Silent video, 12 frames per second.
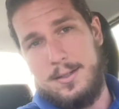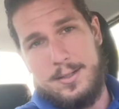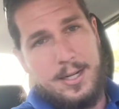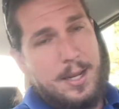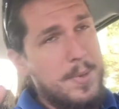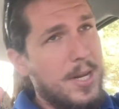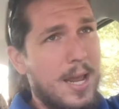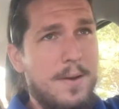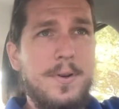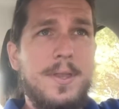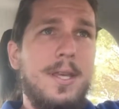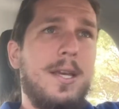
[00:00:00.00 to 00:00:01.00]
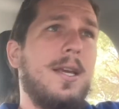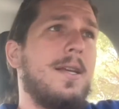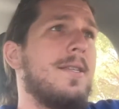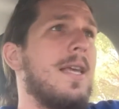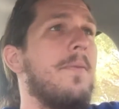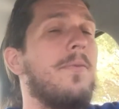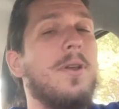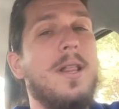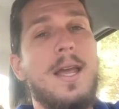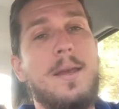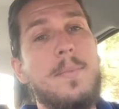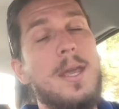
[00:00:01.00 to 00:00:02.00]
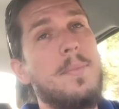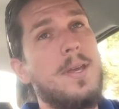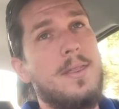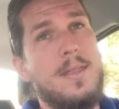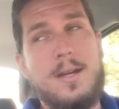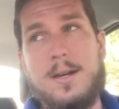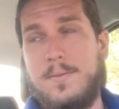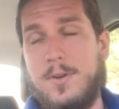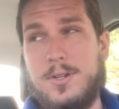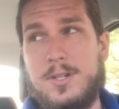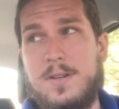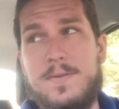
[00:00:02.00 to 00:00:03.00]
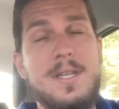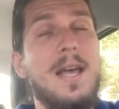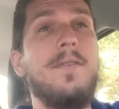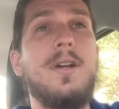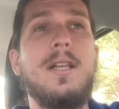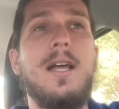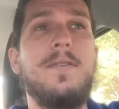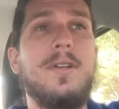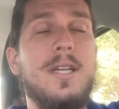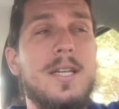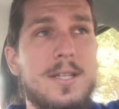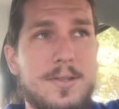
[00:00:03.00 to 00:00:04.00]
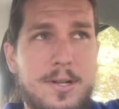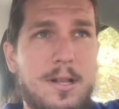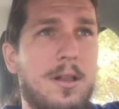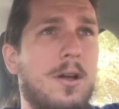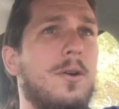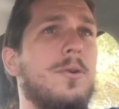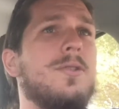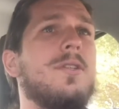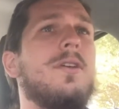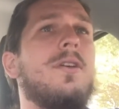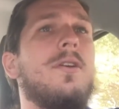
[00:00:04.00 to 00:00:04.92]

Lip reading: and I mean everything except for like maybe their version of 7-Eleven, is closed